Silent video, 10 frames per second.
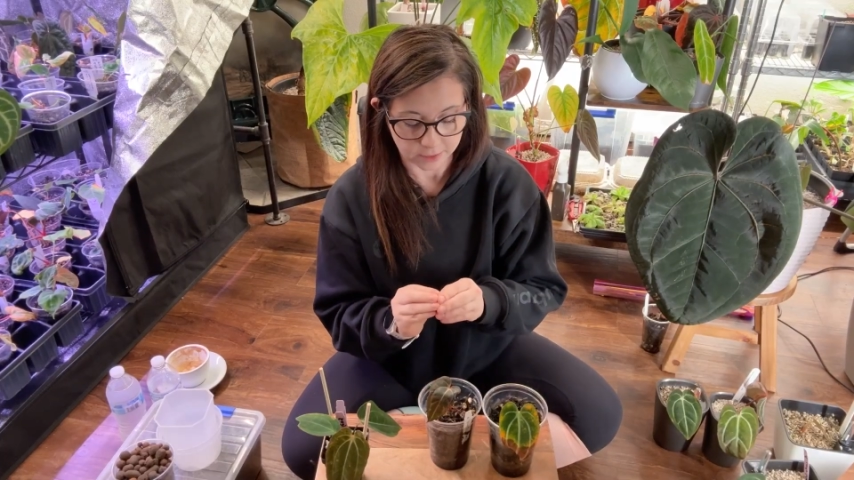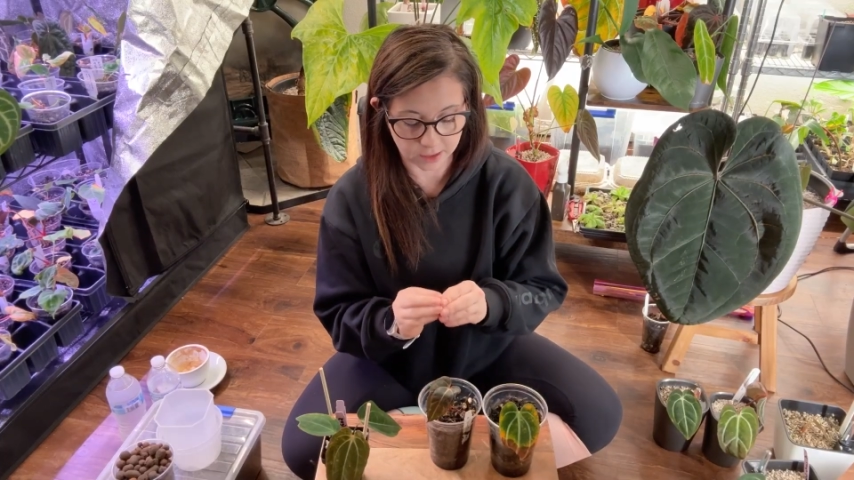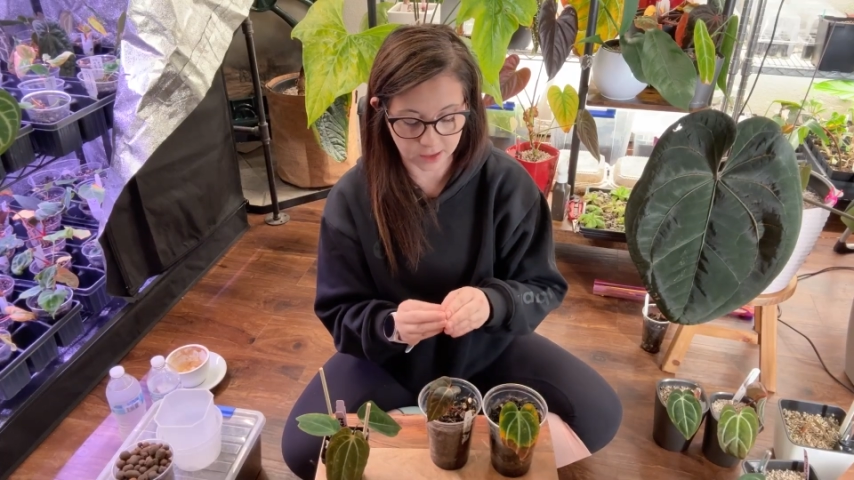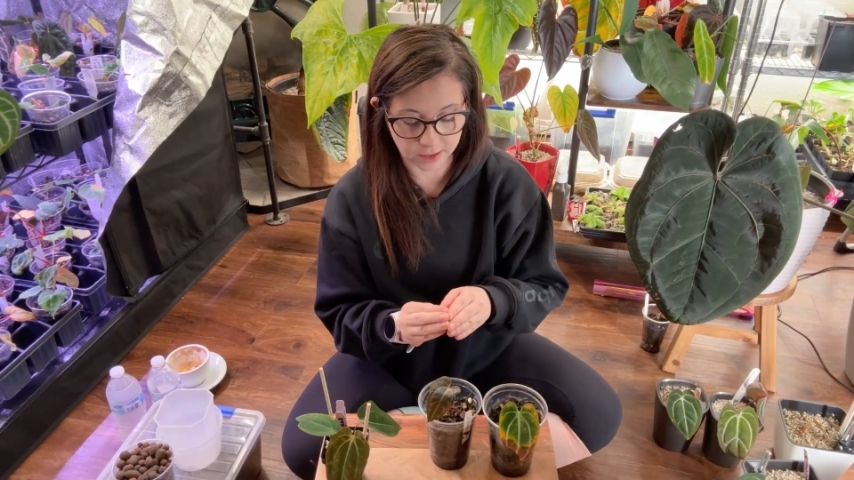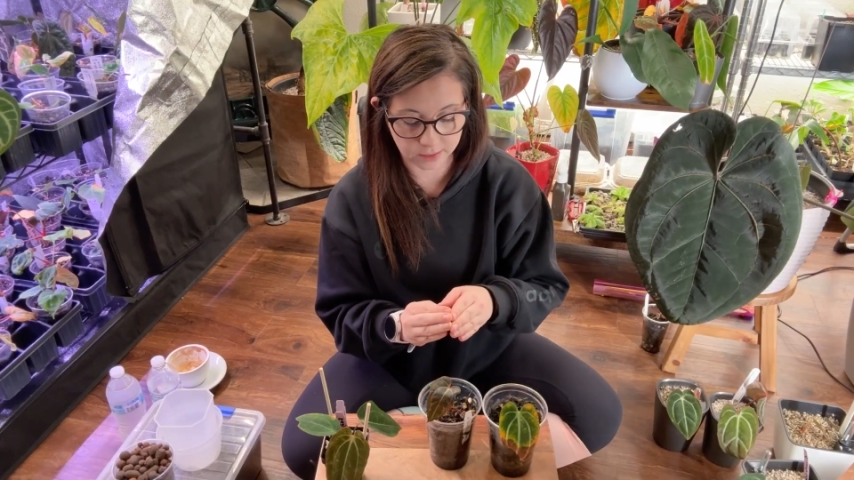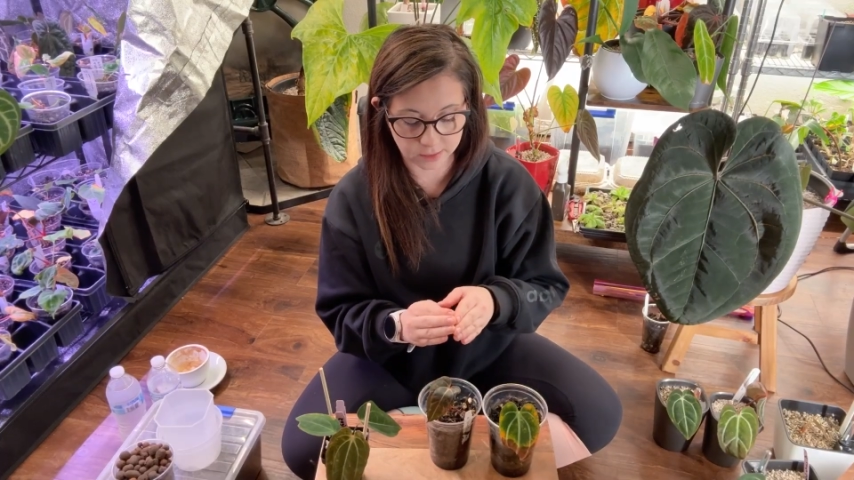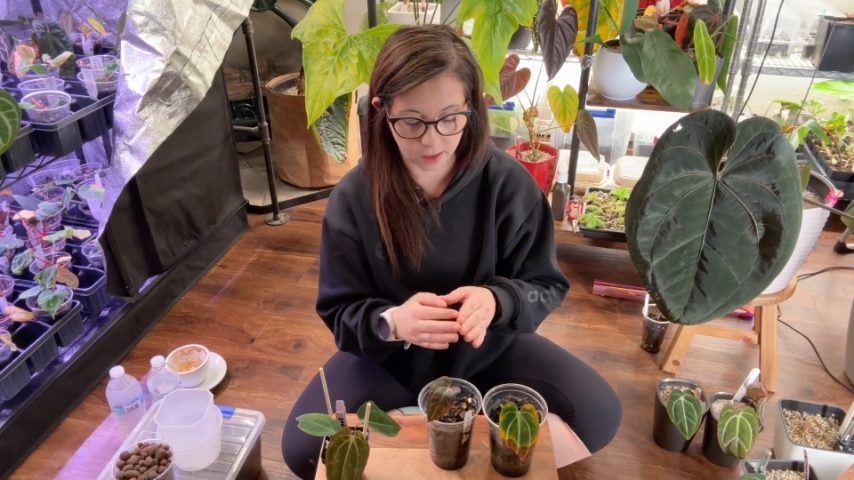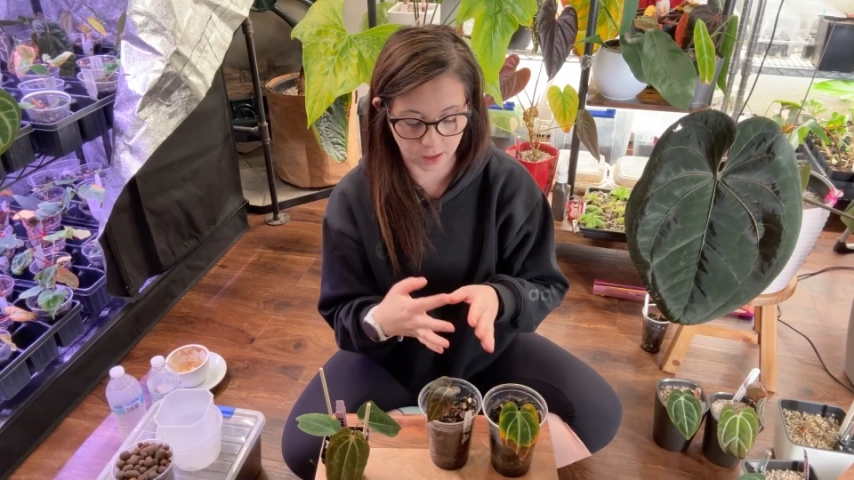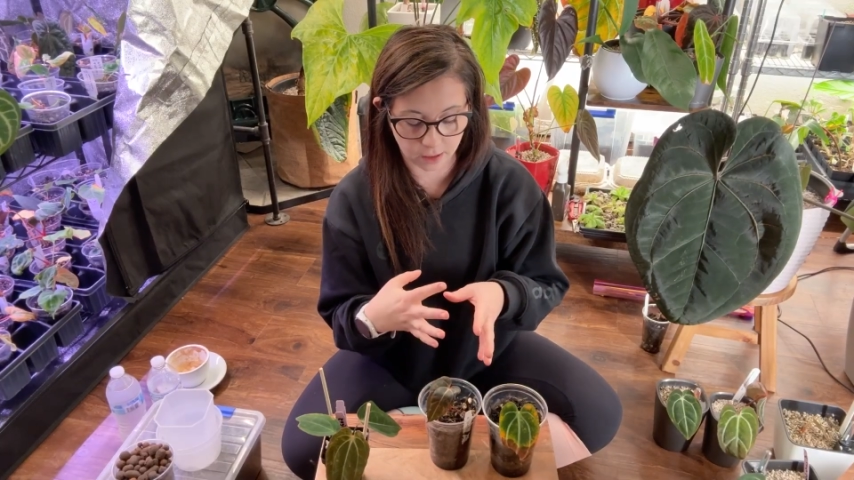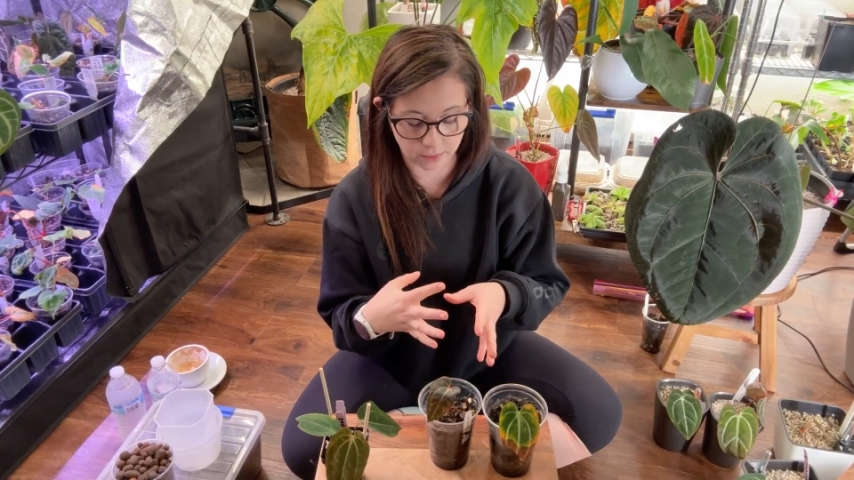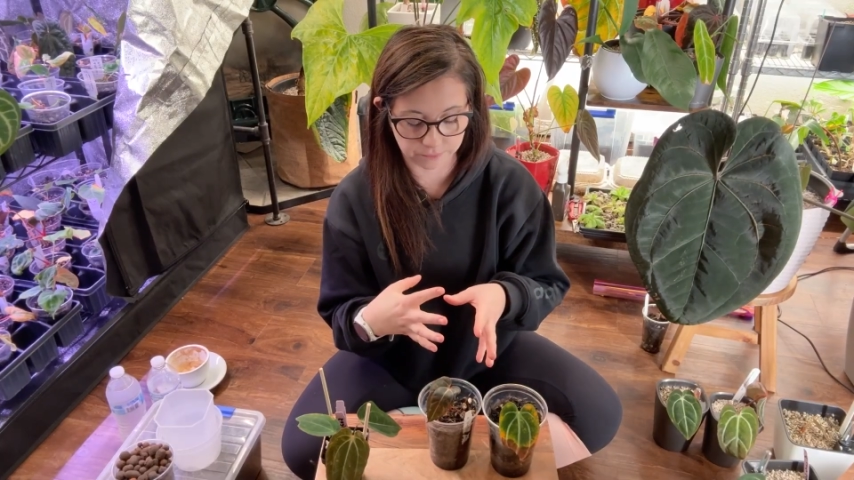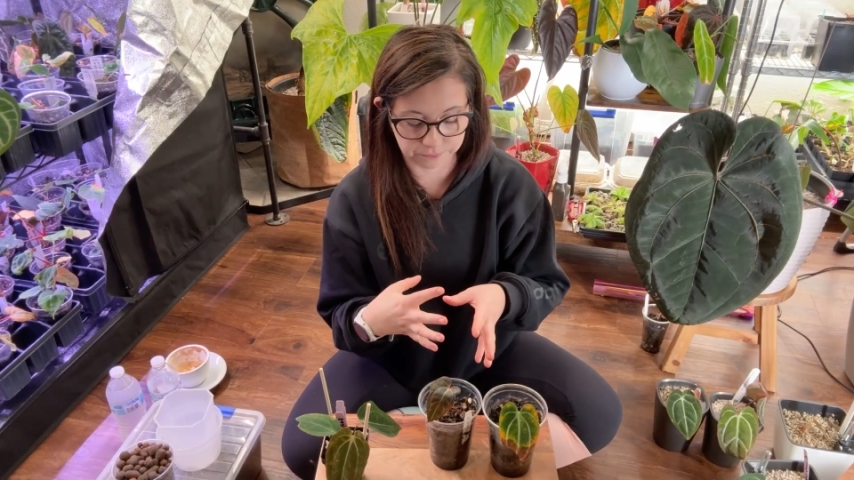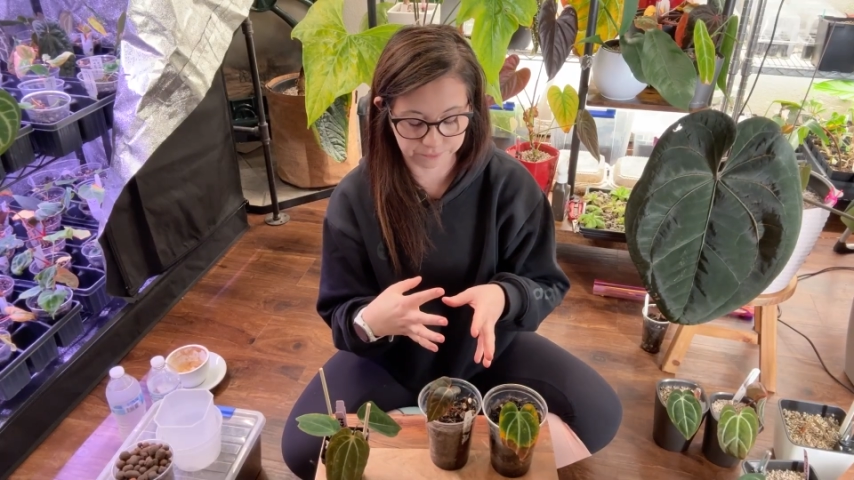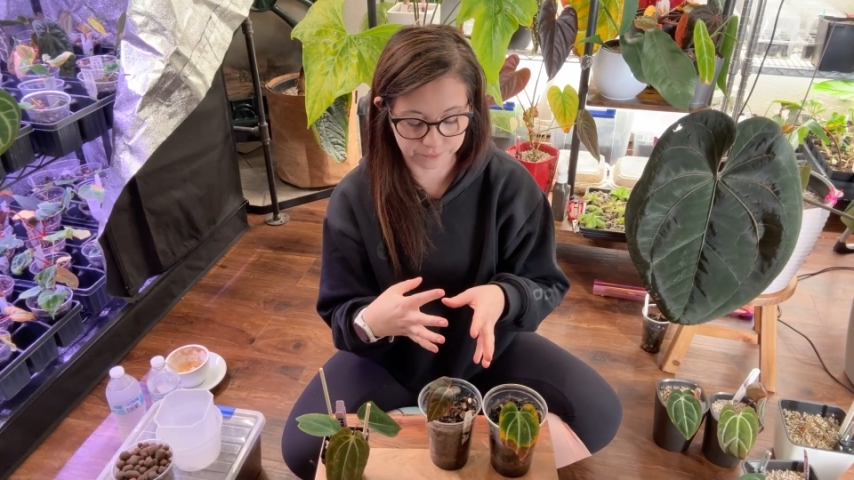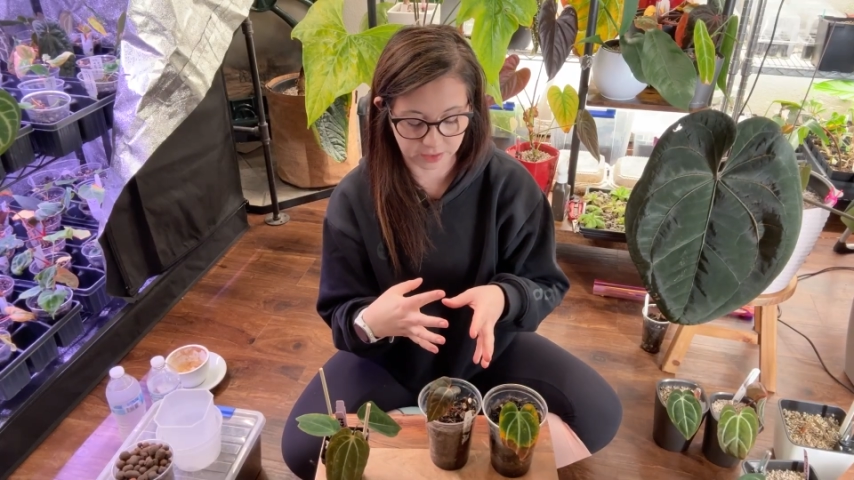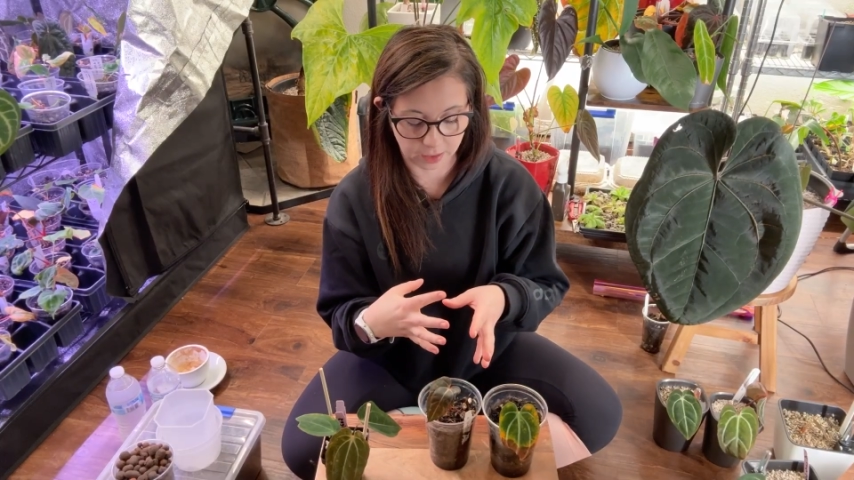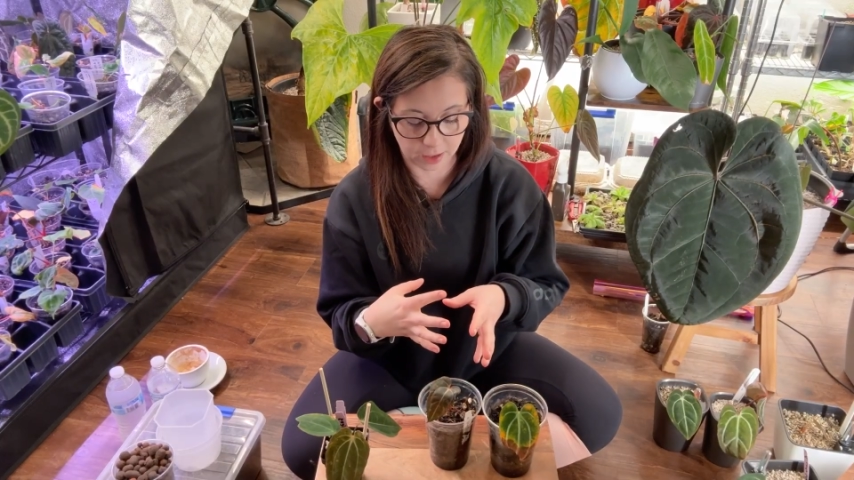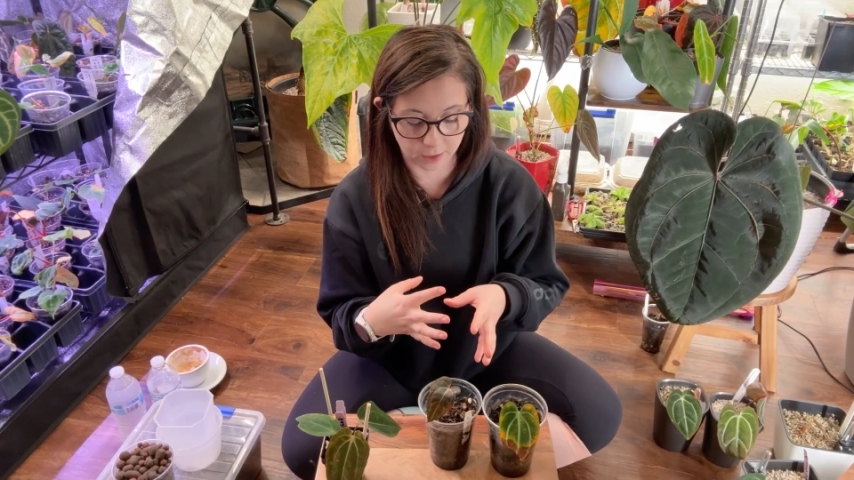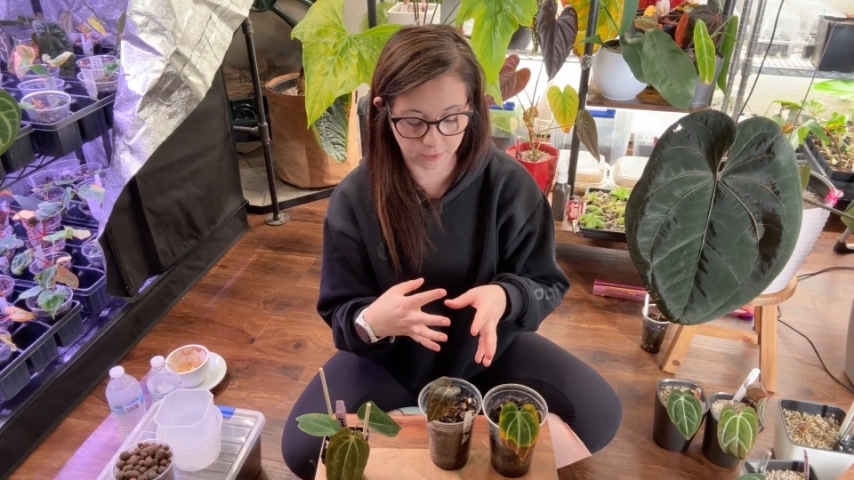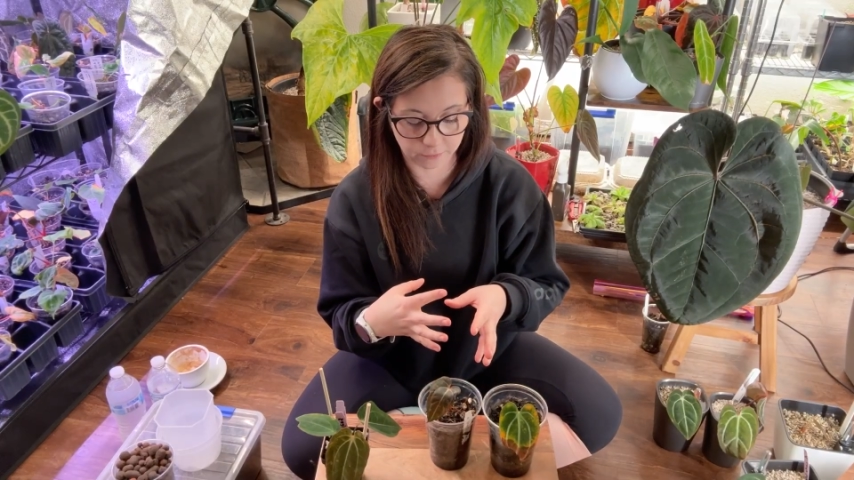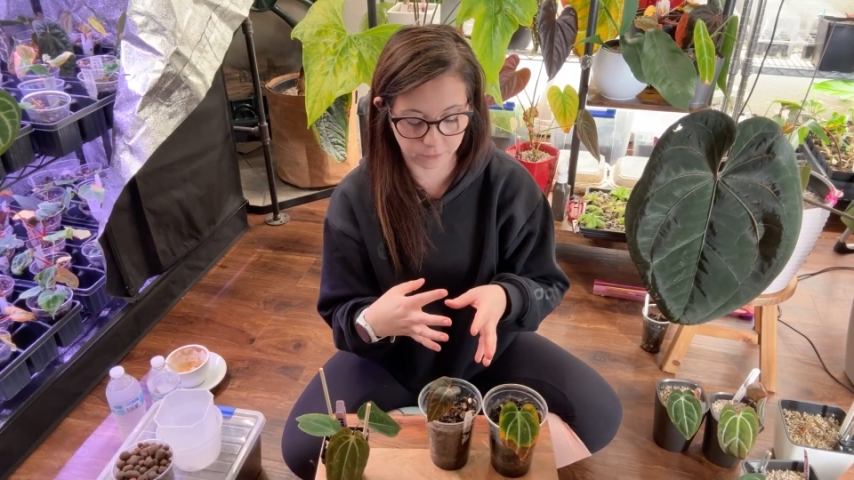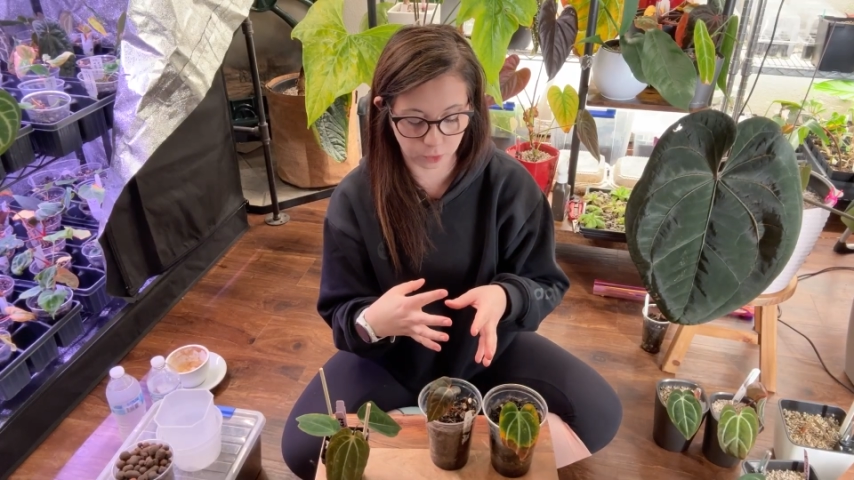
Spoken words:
These have